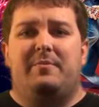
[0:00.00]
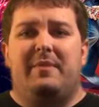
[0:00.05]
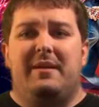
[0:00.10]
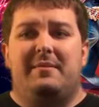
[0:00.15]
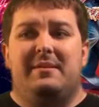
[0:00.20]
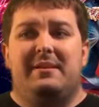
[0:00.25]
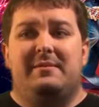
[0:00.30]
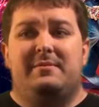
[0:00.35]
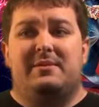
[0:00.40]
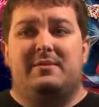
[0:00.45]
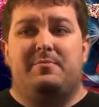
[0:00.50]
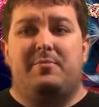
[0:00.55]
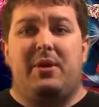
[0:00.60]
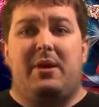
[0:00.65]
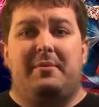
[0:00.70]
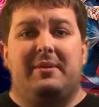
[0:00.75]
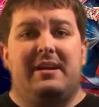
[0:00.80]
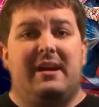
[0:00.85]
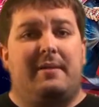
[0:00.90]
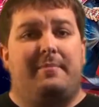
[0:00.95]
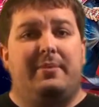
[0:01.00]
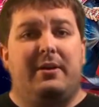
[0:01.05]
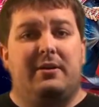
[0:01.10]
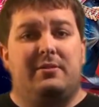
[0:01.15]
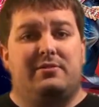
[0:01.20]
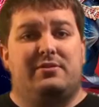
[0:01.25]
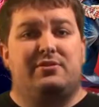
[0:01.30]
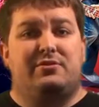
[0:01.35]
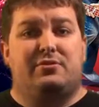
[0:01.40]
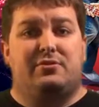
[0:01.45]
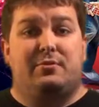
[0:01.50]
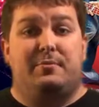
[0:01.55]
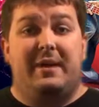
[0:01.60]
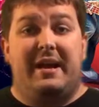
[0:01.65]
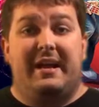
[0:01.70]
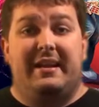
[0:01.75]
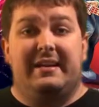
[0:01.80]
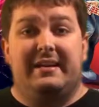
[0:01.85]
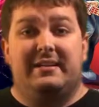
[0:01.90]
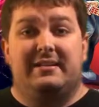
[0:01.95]
maybe he's probably got
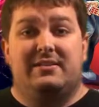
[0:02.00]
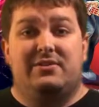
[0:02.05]
post-traumatic